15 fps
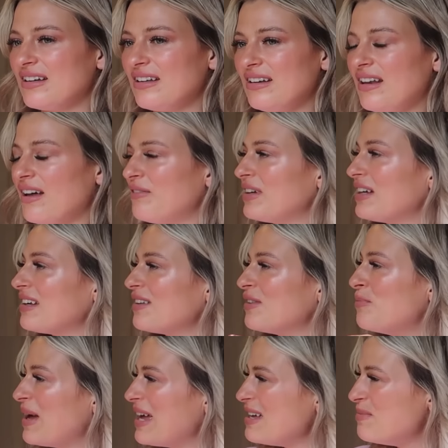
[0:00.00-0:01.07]
loving another
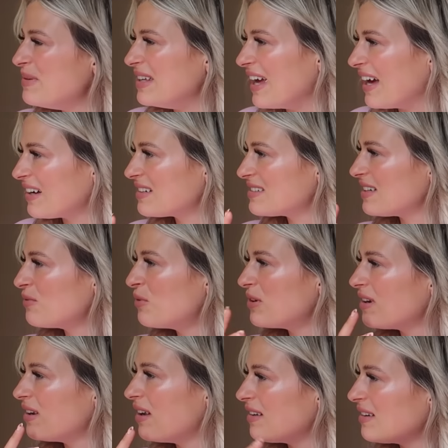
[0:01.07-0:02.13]
baby yet, because I
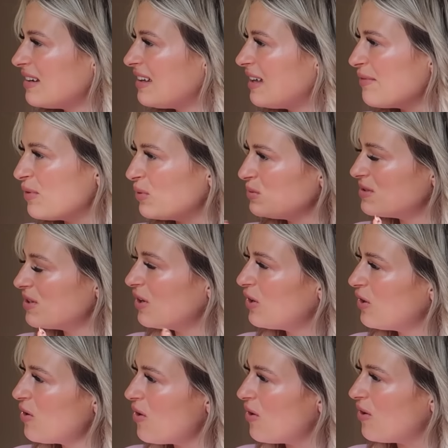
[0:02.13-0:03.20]
want to give it all to
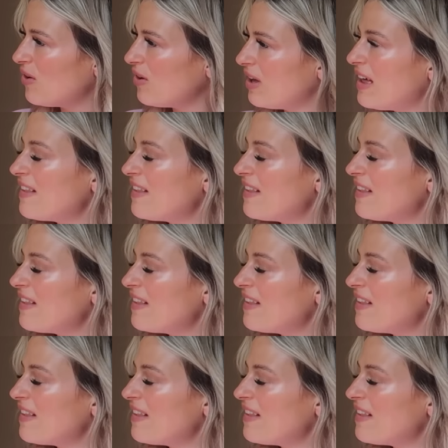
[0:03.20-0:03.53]
her.